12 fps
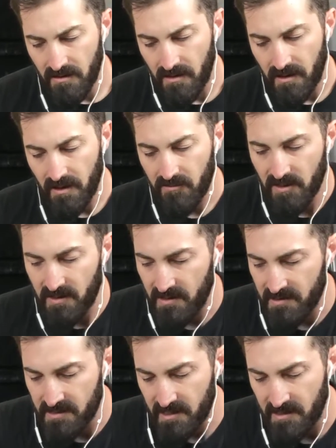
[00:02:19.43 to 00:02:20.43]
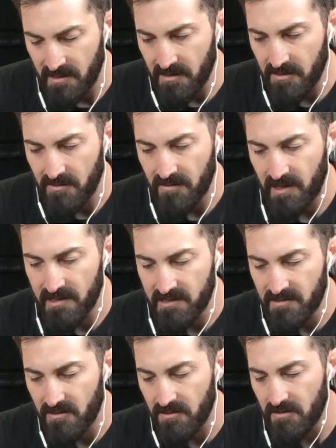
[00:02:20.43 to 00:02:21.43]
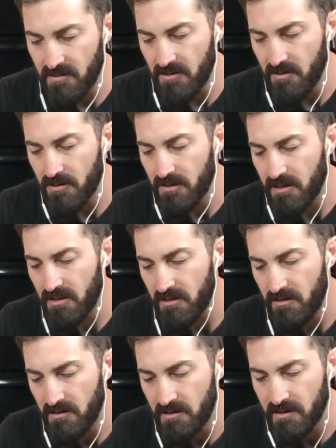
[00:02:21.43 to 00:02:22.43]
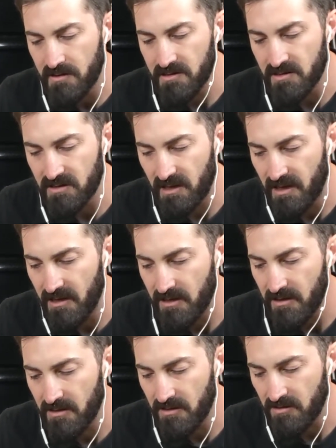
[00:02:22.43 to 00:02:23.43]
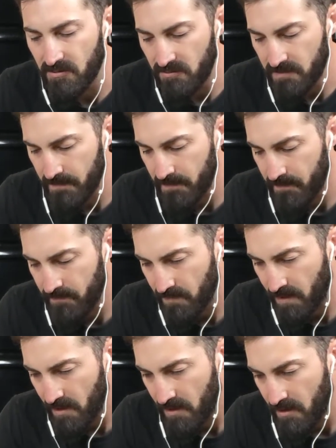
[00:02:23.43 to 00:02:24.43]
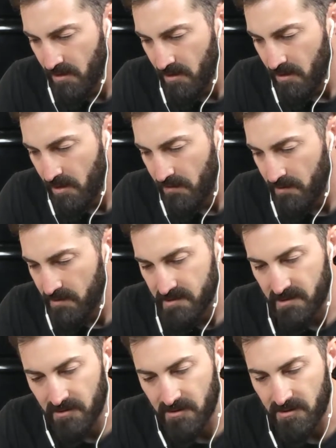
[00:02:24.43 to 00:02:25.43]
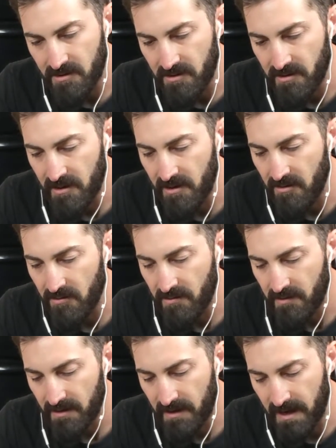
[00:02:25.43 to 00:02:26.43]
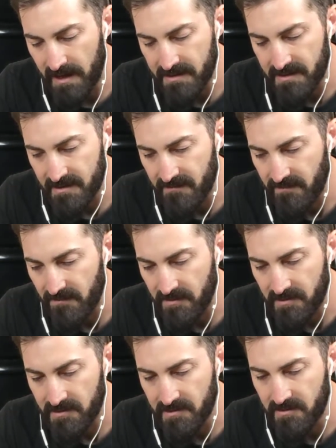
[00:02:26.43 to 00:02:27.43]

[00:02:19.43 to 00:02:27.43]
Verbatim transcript: And because I did a little test earlier on the hot glue, I think this is gonna turn out nicely for us.